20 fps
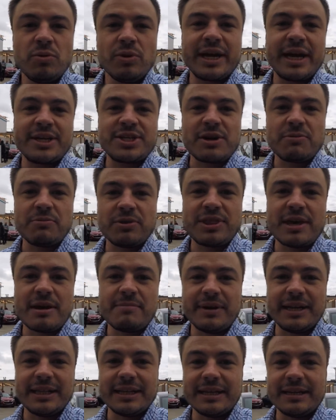We'll catch up with
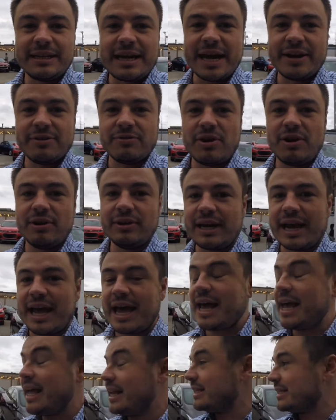them a little later on
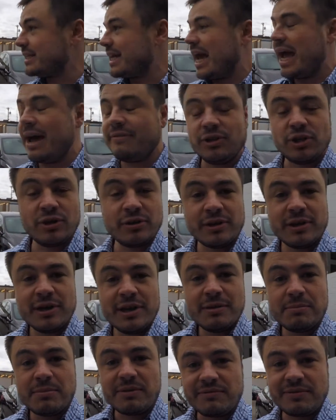and have a look,
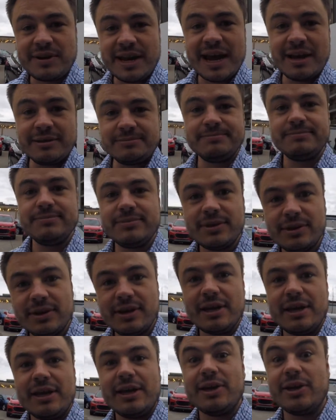but for now,
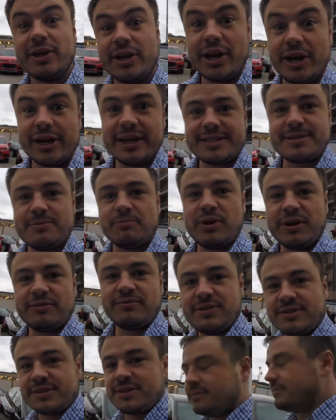I'm going to go get some
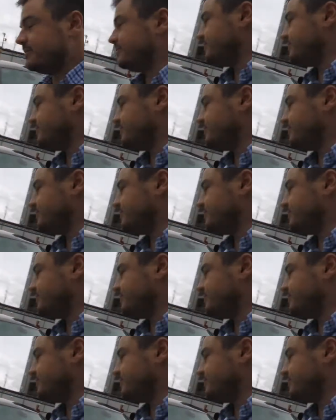breakfast.